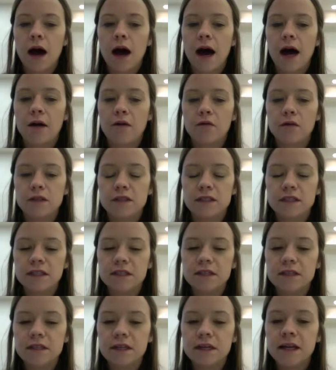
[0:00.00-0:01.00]
I
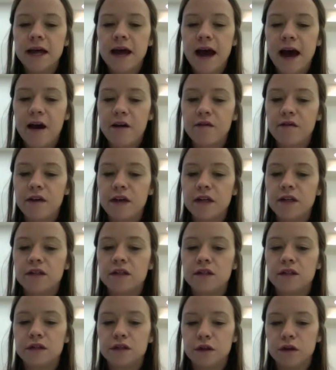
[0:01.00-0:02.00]
resisted having
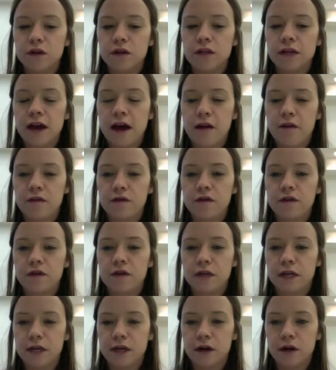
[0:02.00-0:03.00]
dessert after
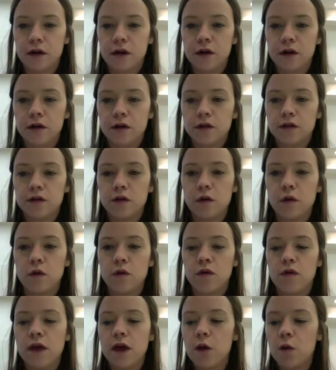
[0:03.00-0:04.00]
dinner. So
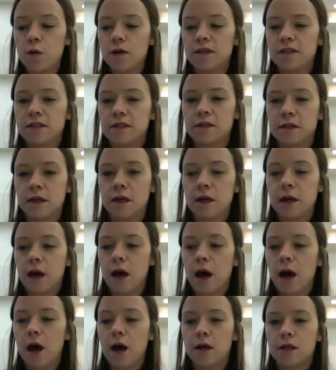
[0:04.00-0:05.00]
there was
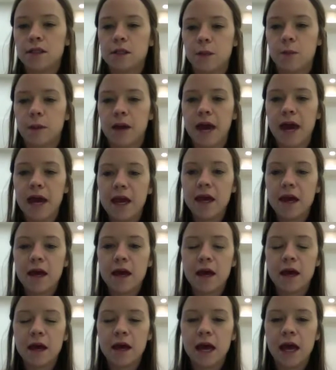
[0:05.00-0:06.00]
some
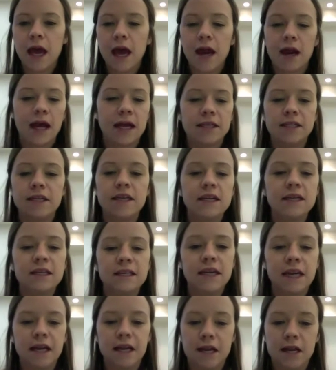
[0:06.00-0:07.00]
cake and I didn't
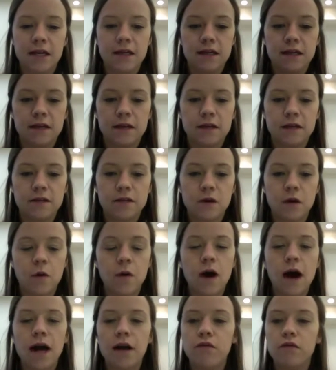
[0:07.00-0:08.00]
eat it.
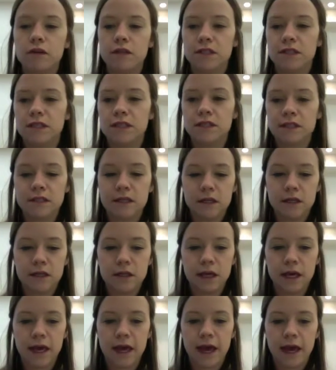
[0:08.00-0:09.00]
So I resisted
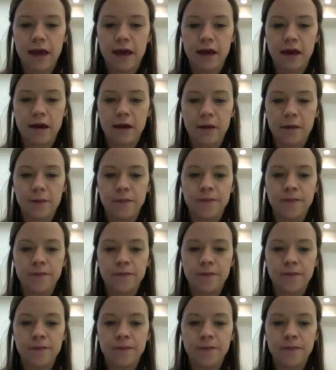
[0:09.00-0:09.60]
the cake.